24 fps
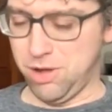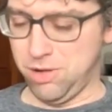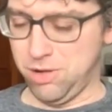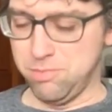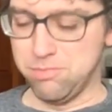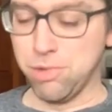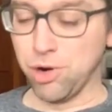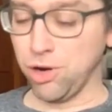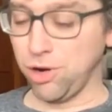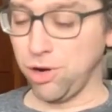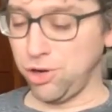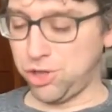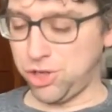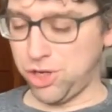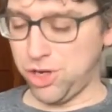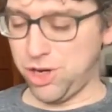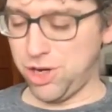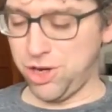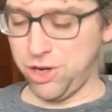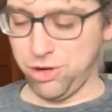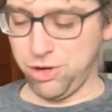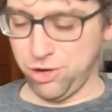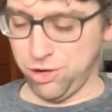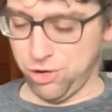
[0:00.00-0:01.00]

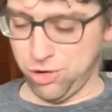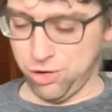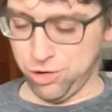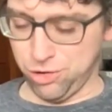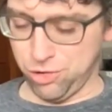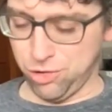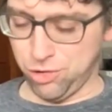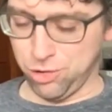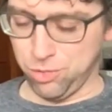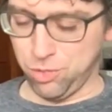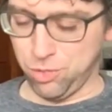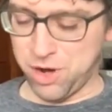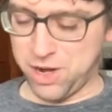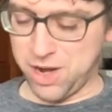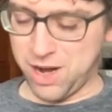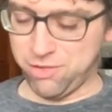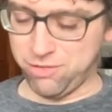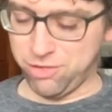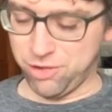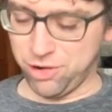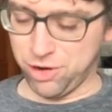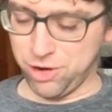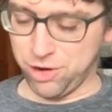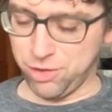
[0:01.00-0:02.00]
merging or
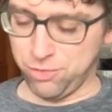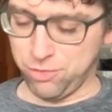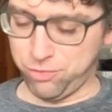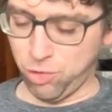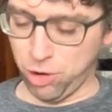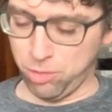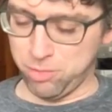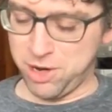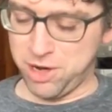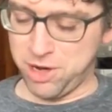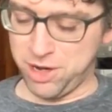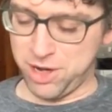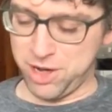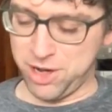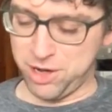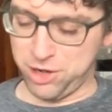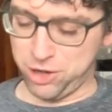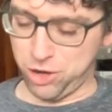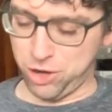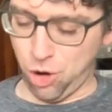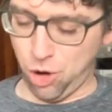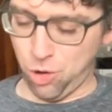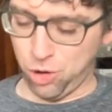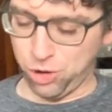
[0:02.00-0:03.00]
whatever, forming a
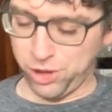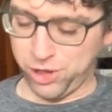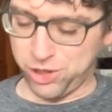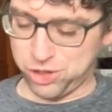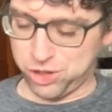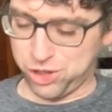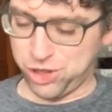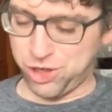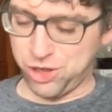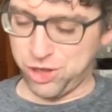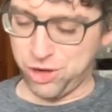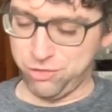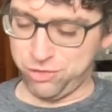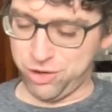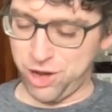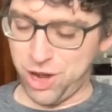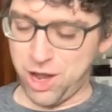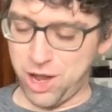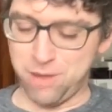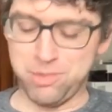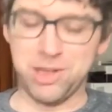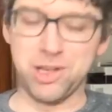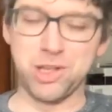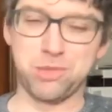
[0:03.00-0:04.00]
coalition of
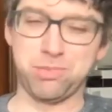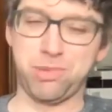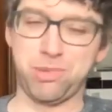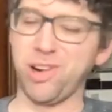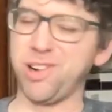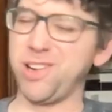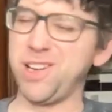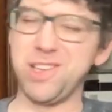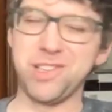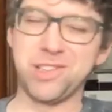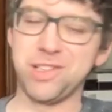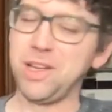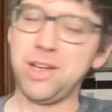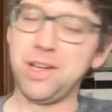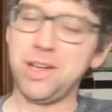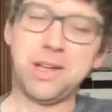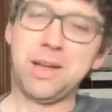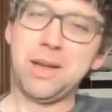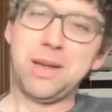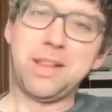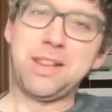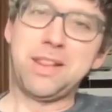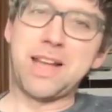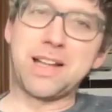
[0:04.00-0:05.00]
communist parties,
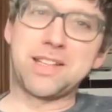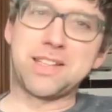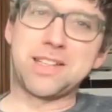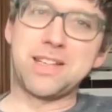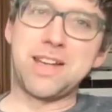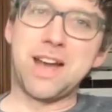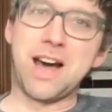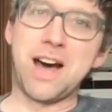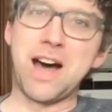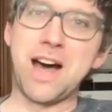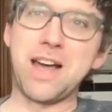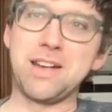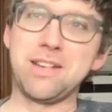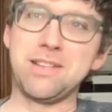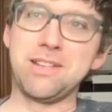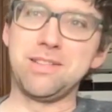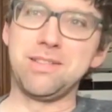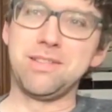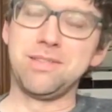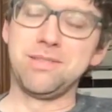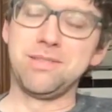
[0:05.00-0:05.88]
that's not